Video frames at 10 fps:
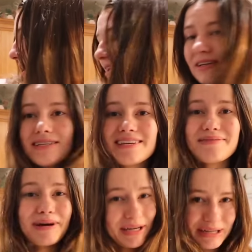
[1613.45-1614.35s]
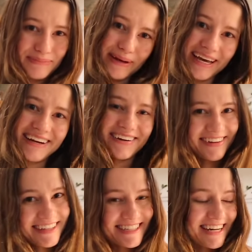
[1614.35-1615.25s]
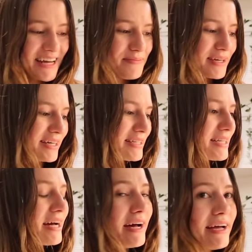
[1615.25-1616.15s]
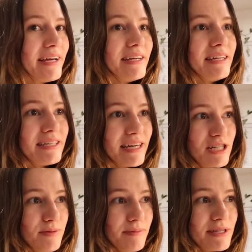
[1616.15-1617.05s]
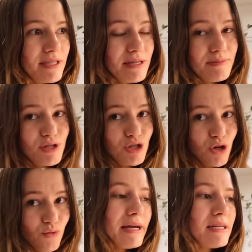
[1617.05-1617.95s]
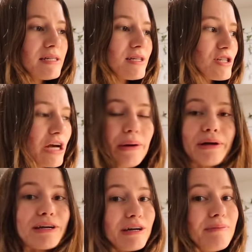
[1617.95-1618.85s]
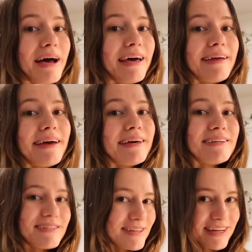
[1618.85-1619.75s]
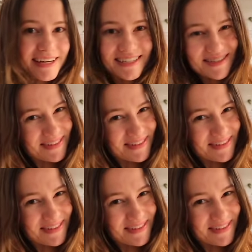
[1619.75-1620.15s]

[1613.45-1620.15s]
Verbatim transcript: I honestly might go to bed early tonight because I need to catch up on my sleep. So I might shower and go to bed and see you guys in the